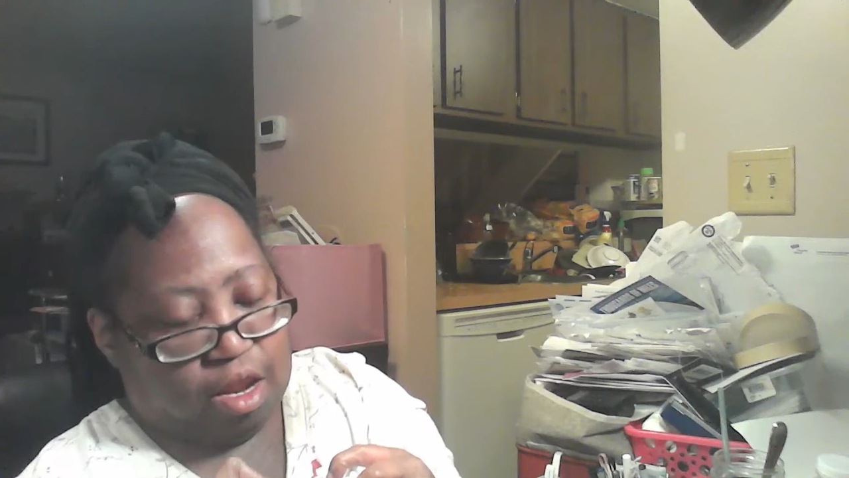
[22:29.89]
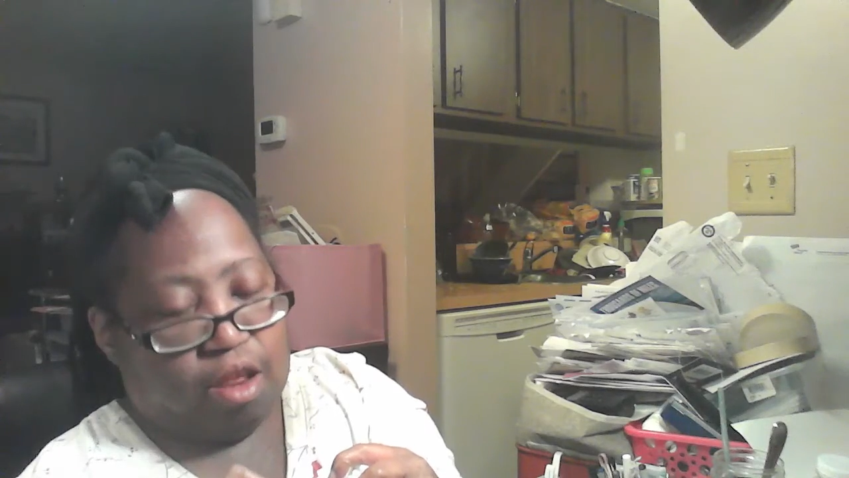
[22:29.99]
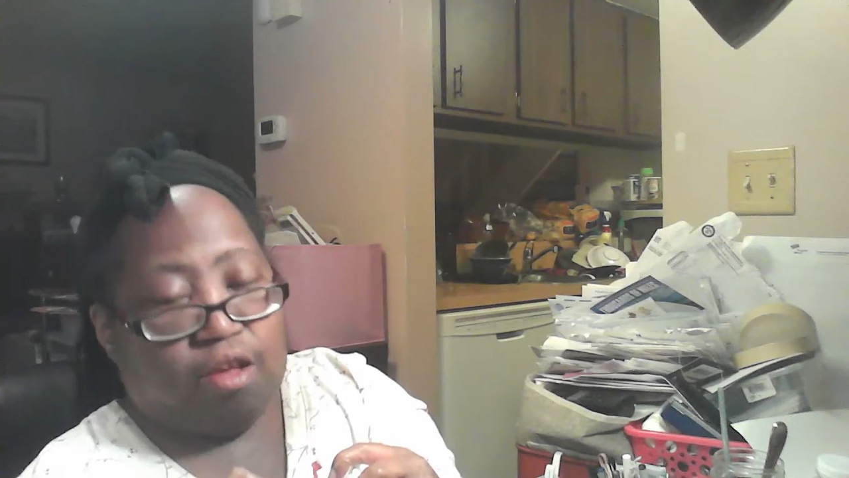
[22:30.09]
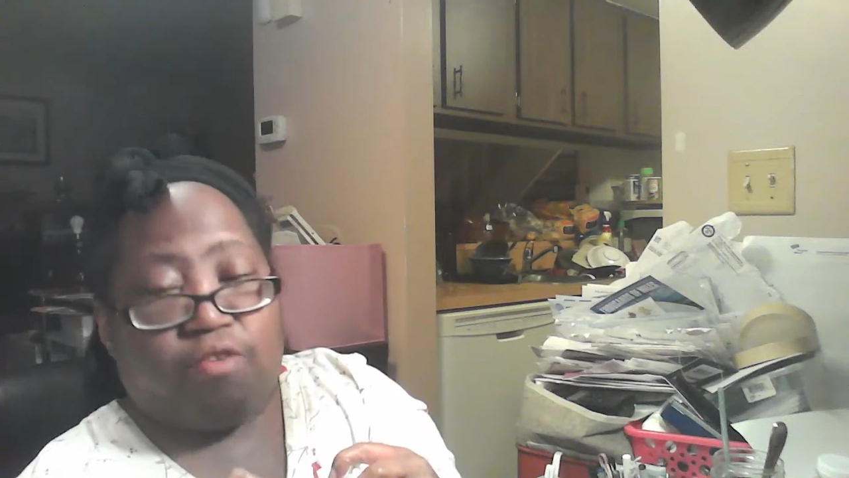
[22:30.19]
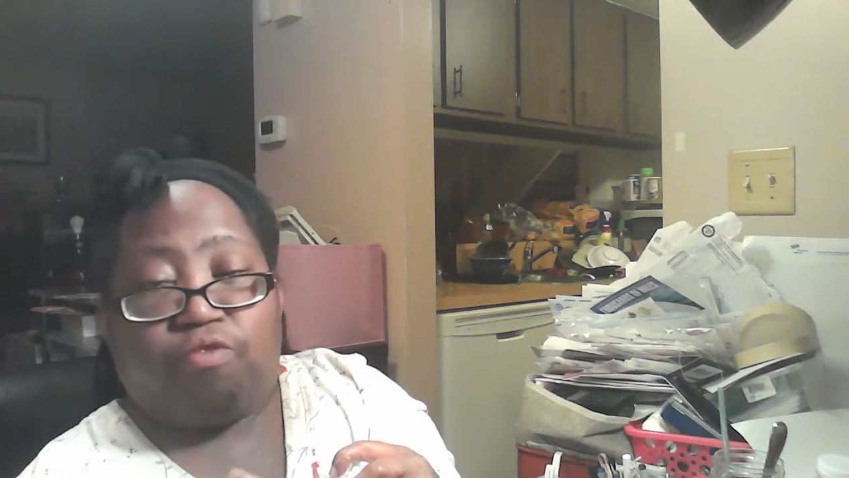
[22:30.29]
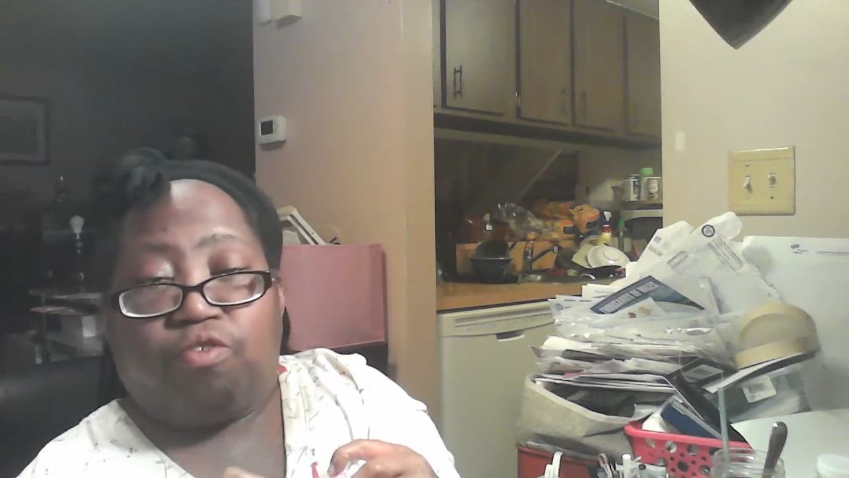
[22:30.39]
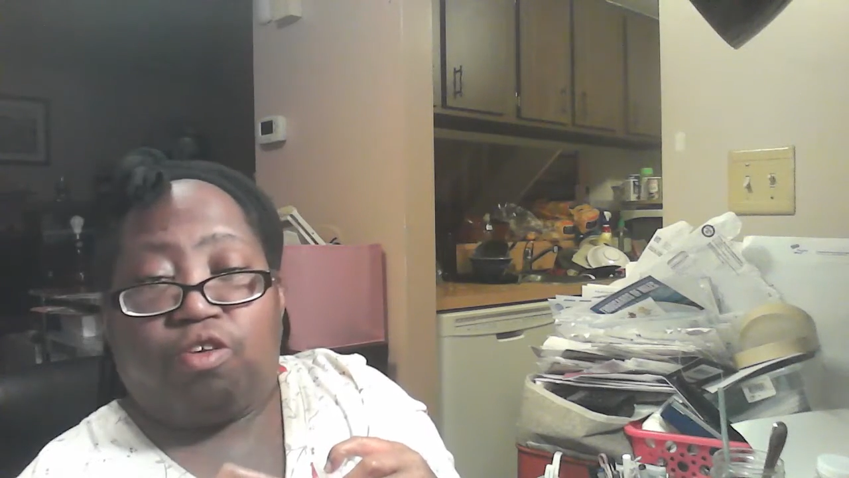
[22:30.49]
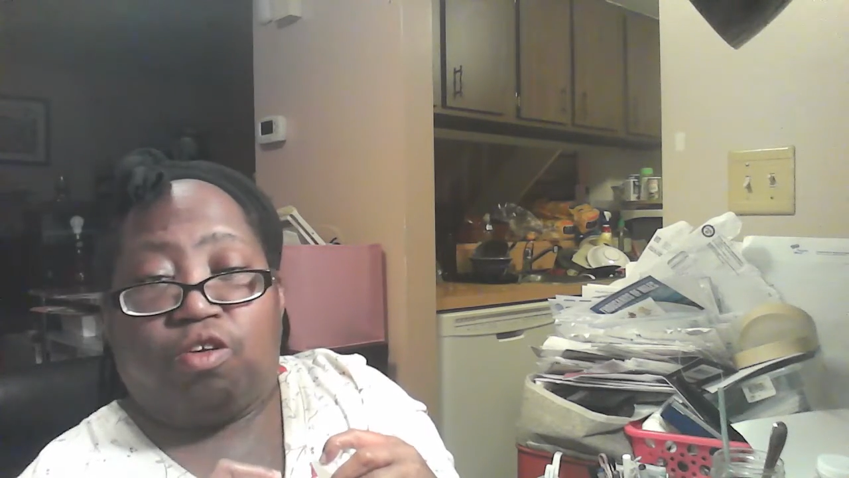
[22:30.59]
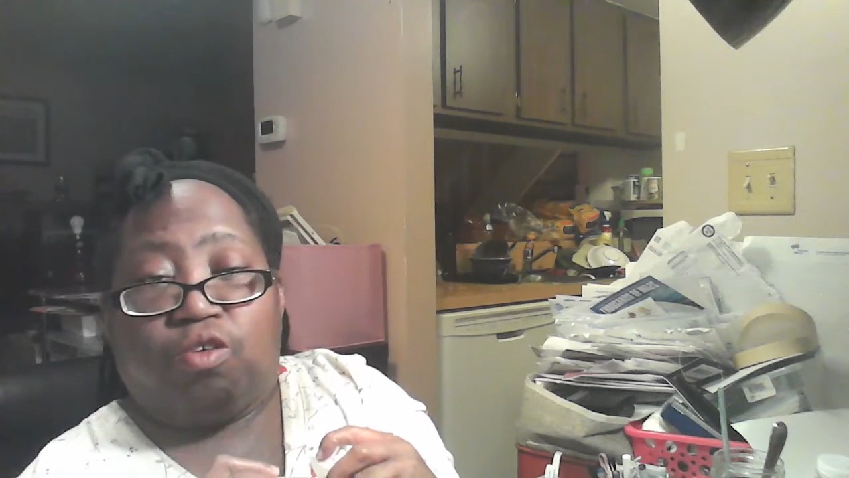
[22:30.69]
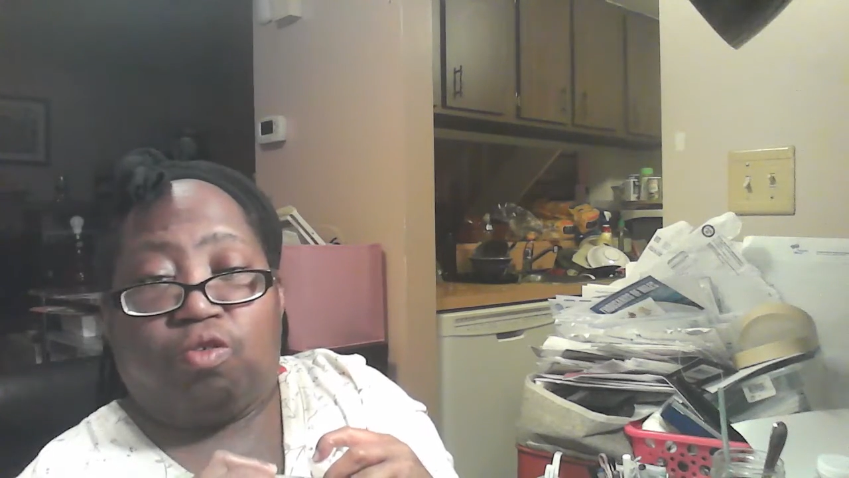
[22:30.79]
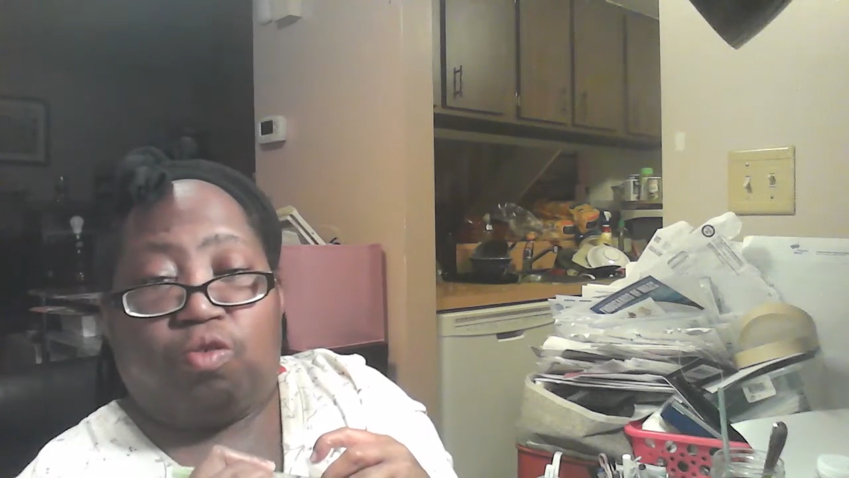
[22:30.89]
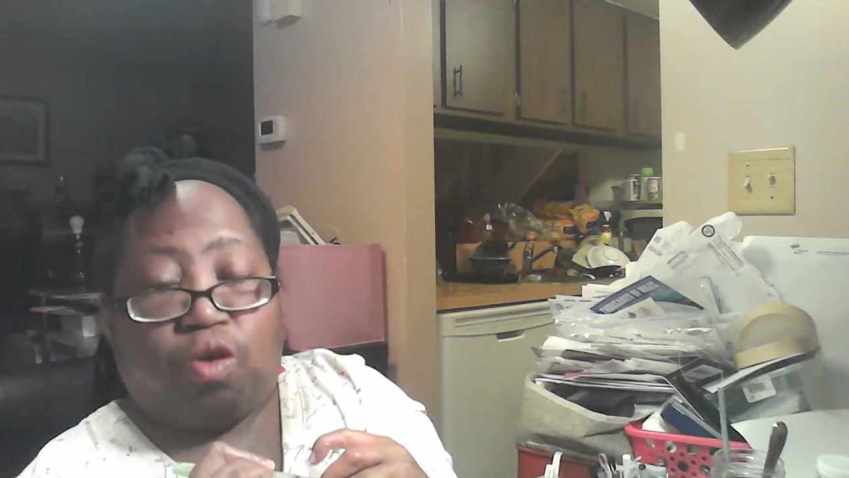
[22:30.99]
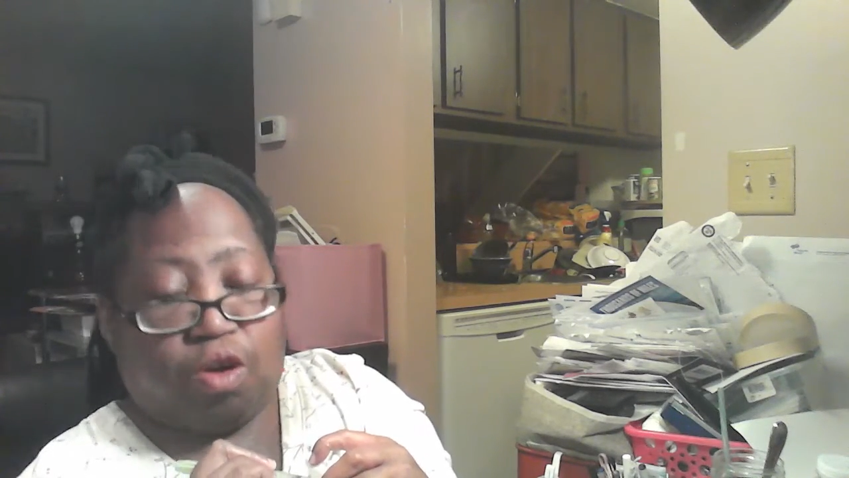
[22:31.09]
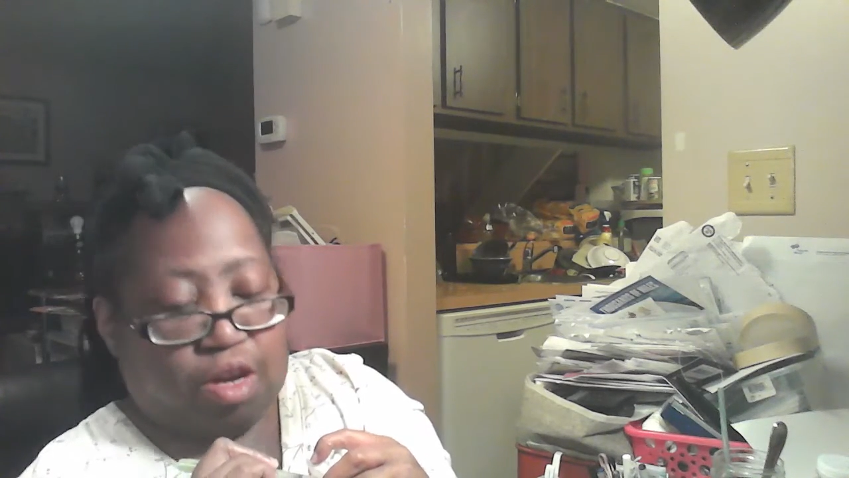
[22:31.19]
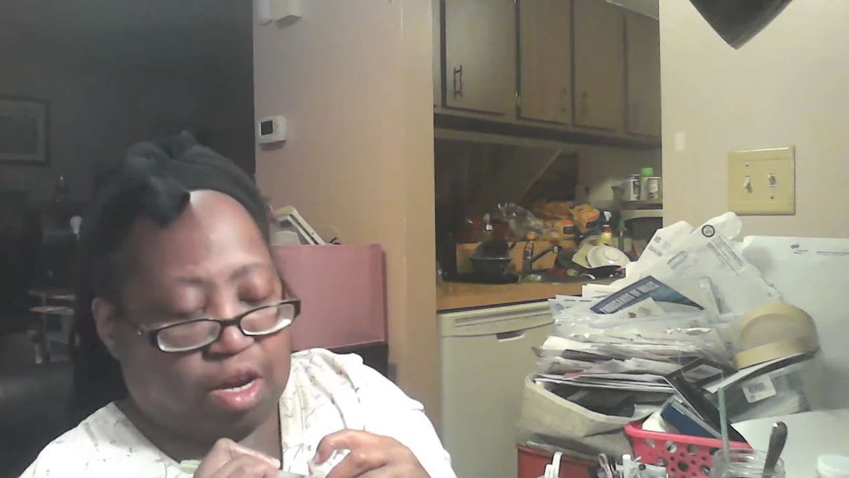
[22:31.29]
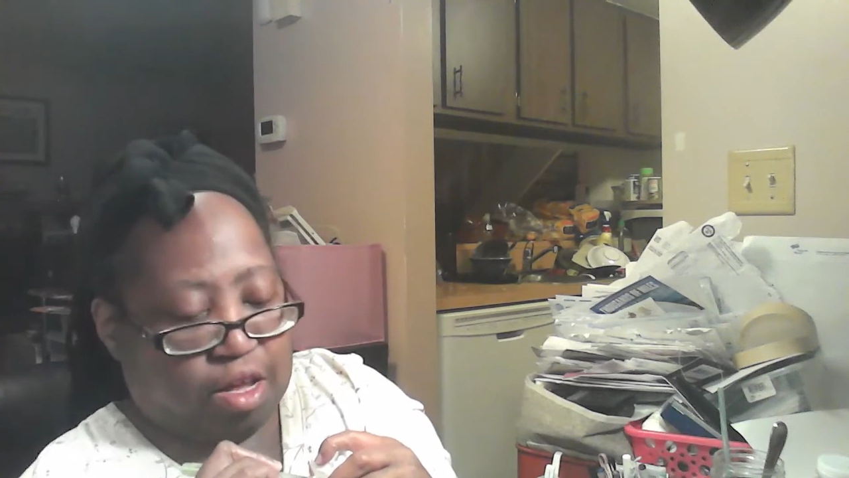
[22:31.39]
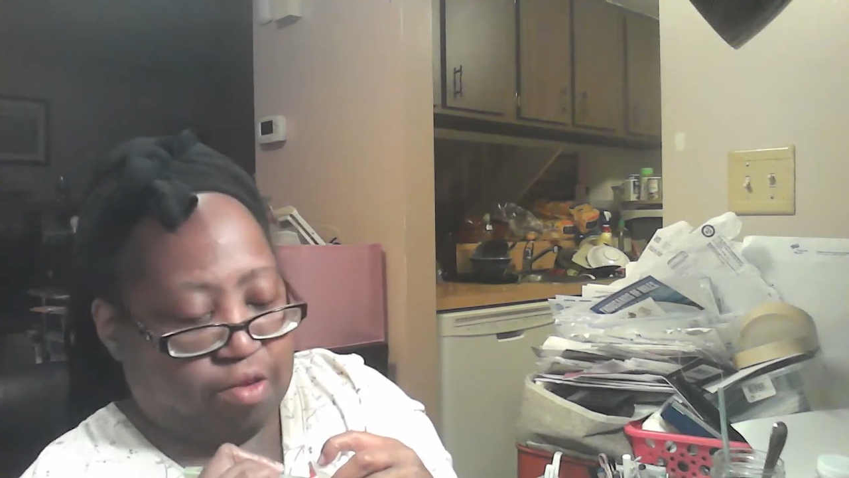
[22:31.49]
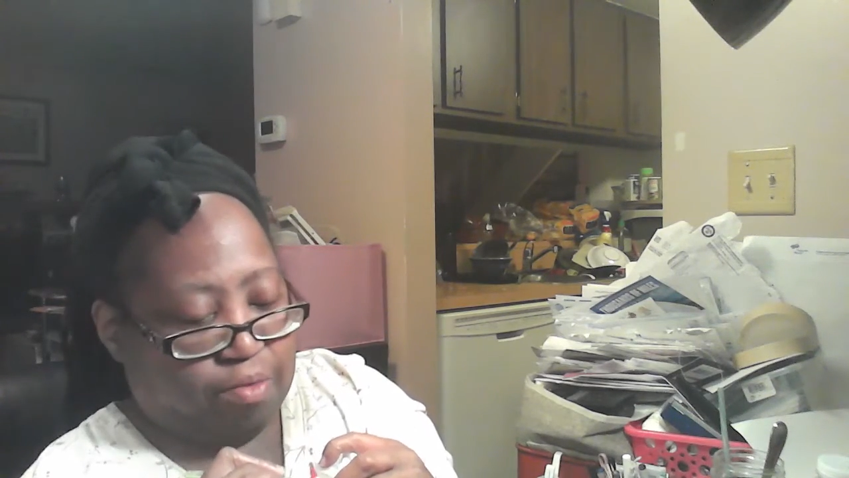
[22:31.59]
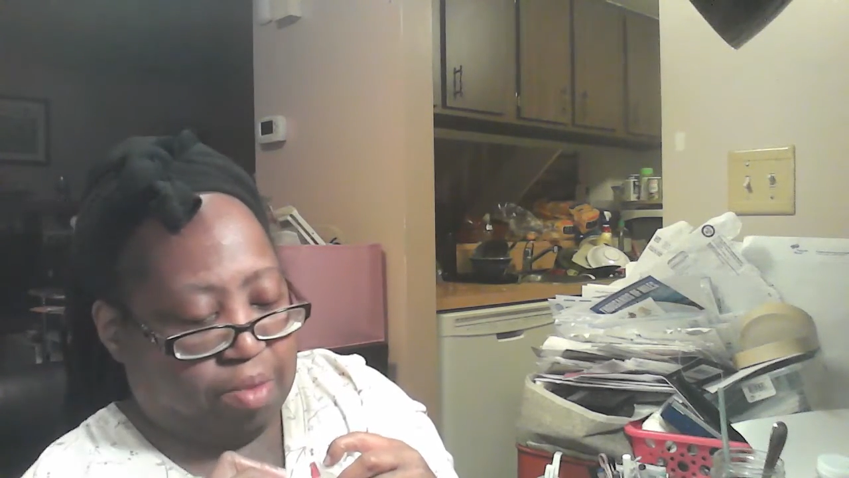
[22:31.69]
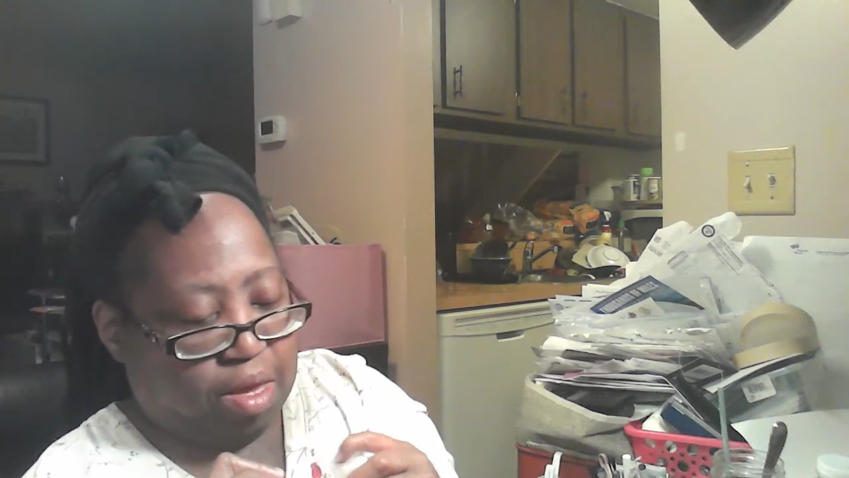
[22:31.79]
if you are not
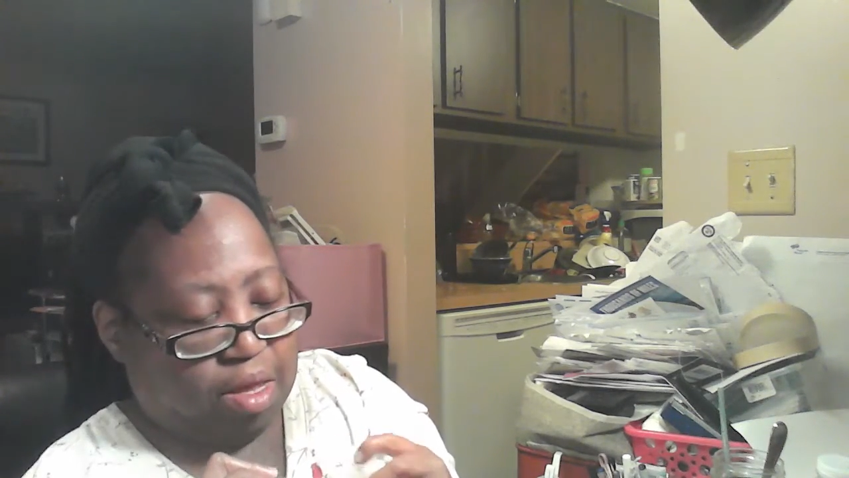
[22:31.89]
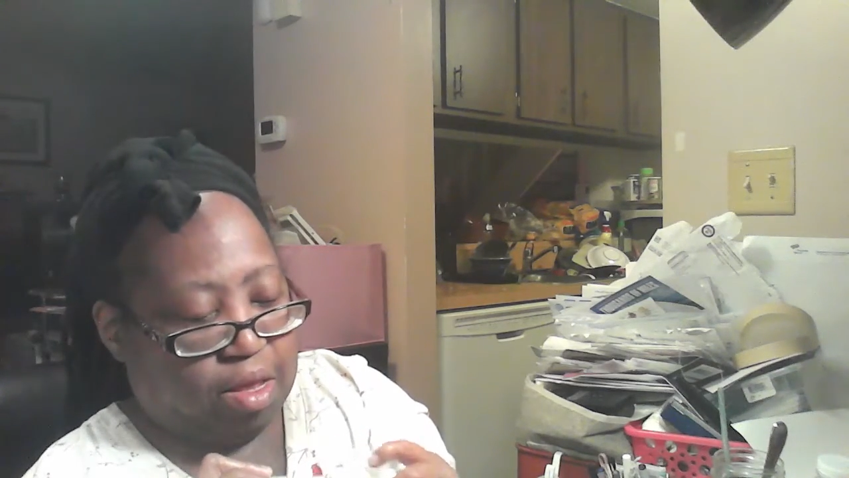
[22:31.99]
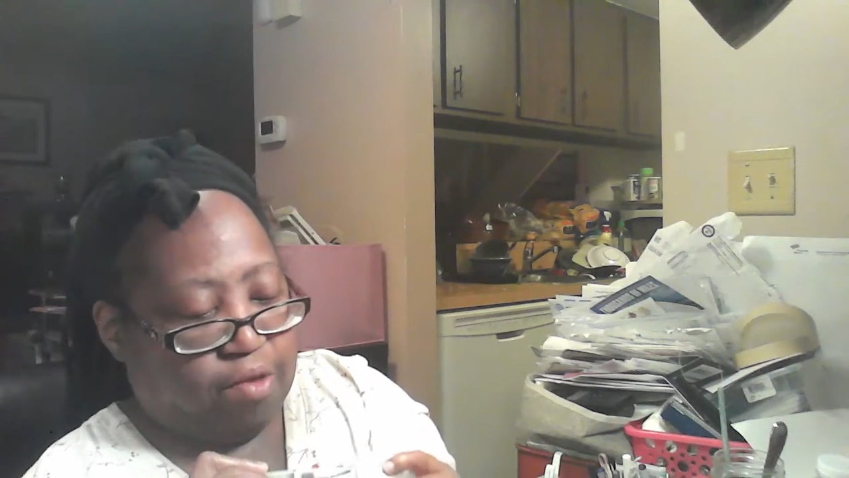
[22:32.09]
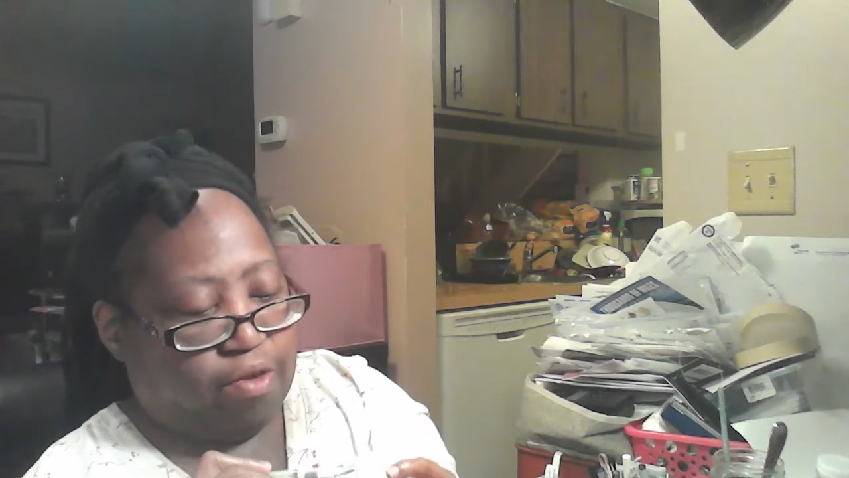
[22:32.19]
giving me enough